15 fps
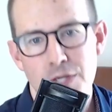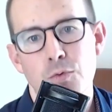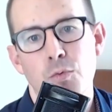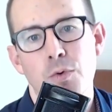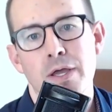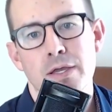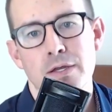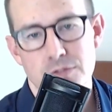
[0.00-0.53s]

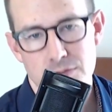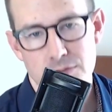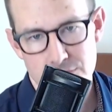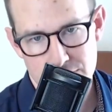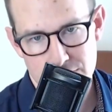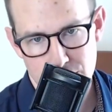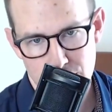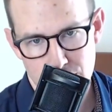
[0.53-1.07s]
way in terms
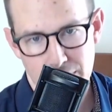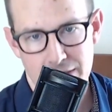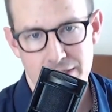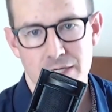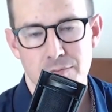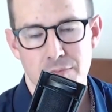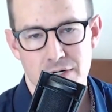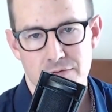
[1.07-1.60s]
of your
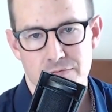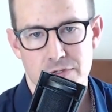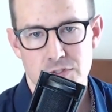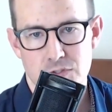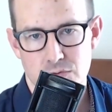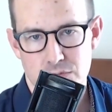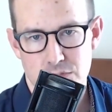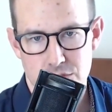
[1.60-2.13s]
ranking benefit
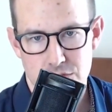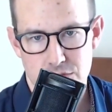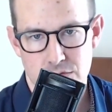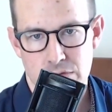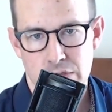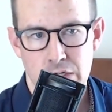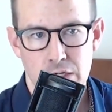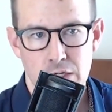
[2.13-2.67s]
to
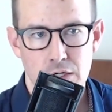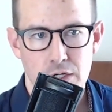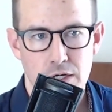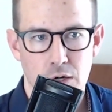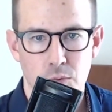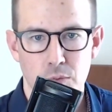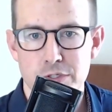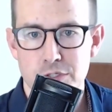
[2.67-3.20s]
ensure
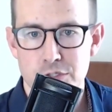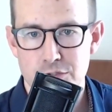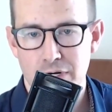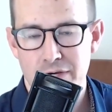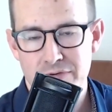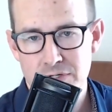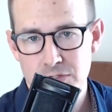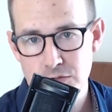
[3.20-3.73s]
uh, when you're
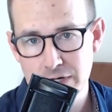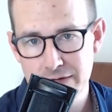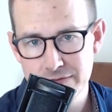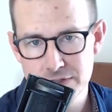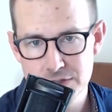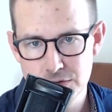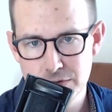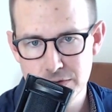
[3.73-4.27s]
driving
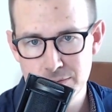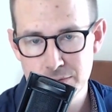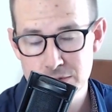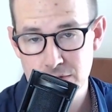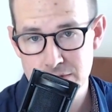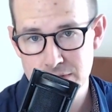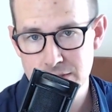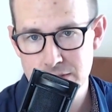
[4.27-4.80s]
traffic to your
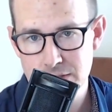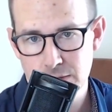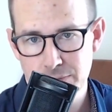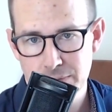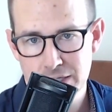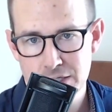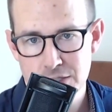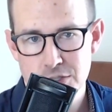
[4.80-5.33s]
Amazon detail
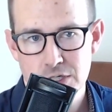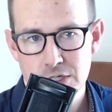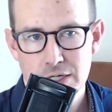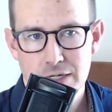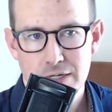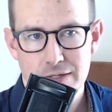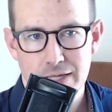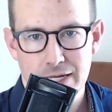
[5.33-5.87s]
page,
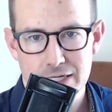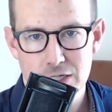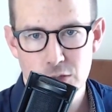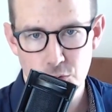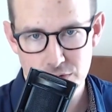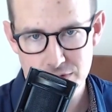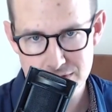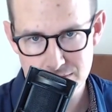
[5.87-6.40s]
that
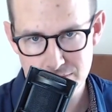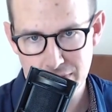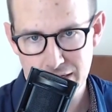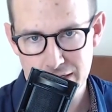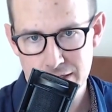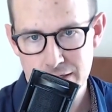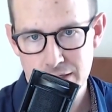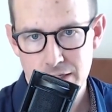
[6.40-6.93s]
keyword is
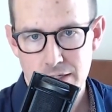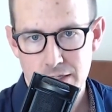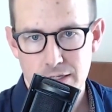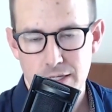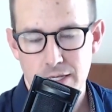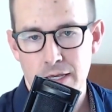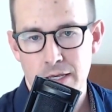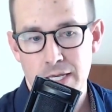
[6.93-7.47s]
embedded
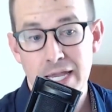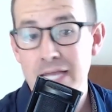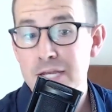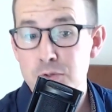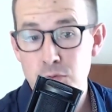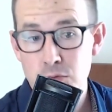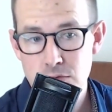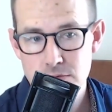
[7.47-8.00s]
uh, and
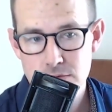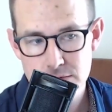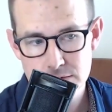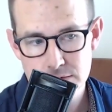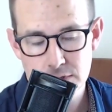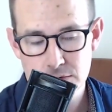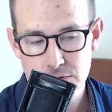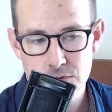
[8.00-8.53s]
you,
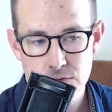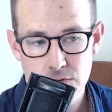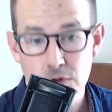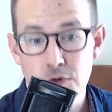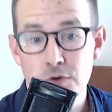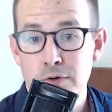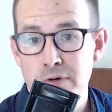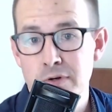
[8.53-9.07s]
you know, you
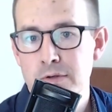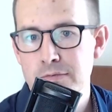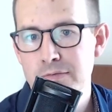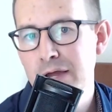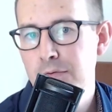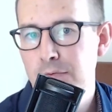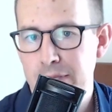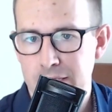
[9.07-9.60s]
earn
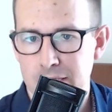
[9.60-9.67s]
that ranking